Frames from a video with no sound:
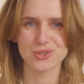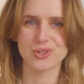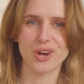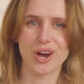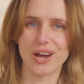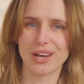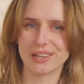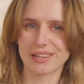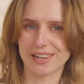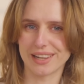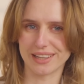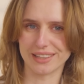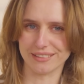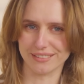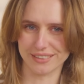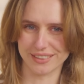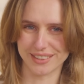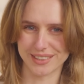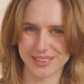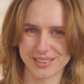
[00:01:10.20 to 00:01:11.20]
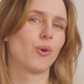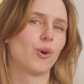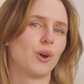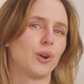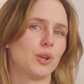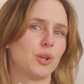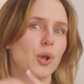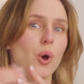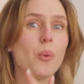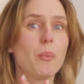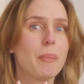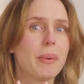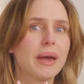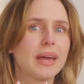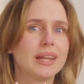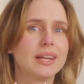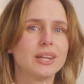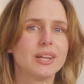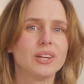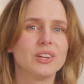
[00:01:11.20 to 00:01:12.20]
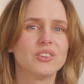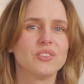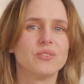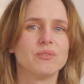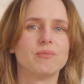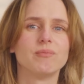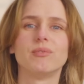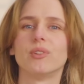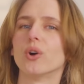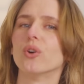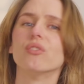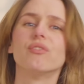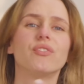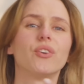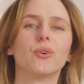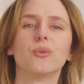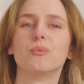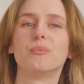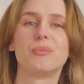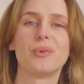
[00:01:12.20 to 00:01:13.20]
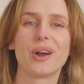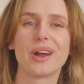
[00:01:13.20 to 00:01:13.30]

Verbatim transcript: shine later, or no pain, no phone